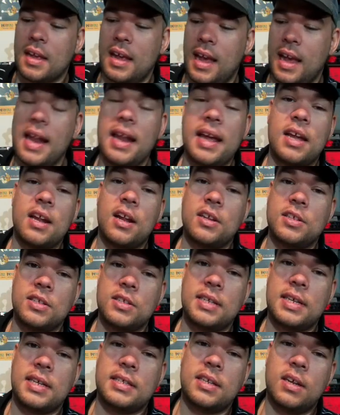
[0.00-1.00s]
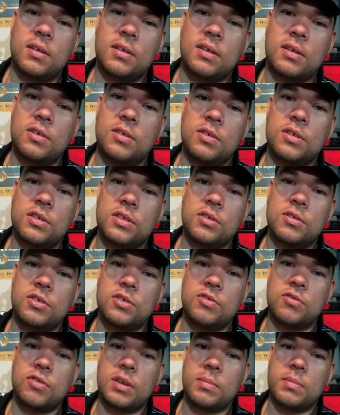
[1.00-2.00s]
and I can also test out Google's new
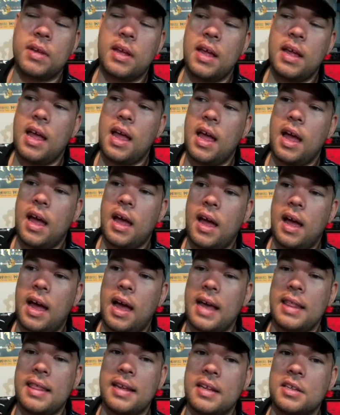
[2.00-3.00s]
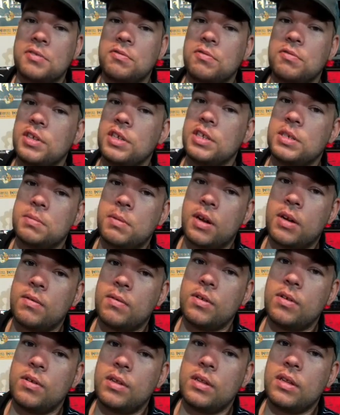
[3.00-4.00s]
stream. Uh, I think it's really smart of
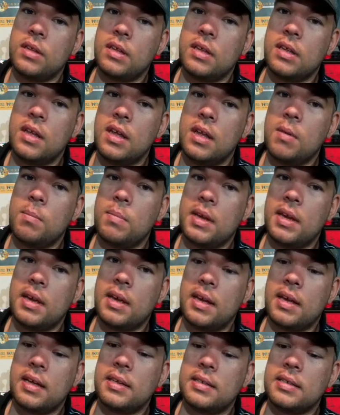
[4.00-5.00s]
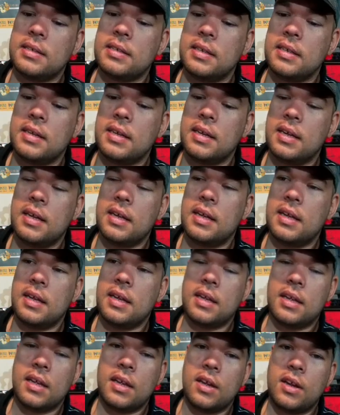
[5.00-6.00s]
Google because,
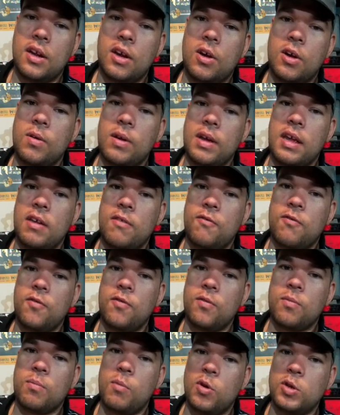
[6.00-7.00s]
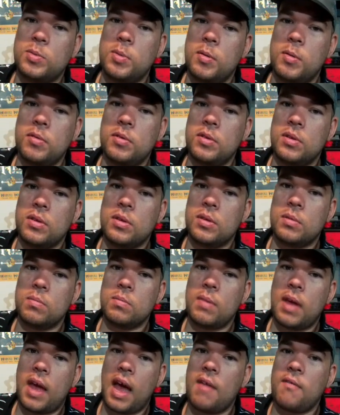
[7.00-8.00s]
you know, if most people
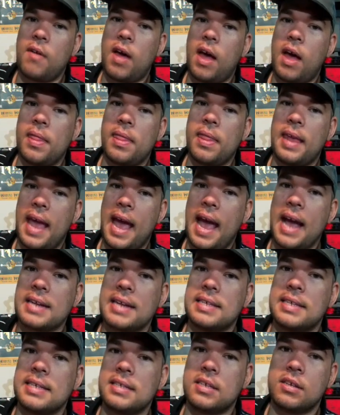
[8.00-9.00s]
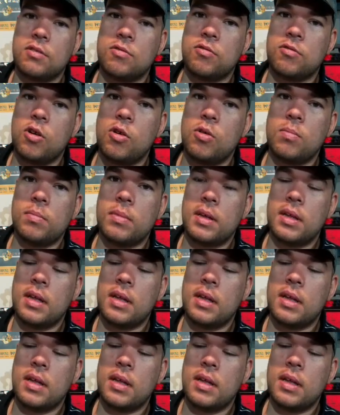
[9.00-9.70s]
have the access to Chrome,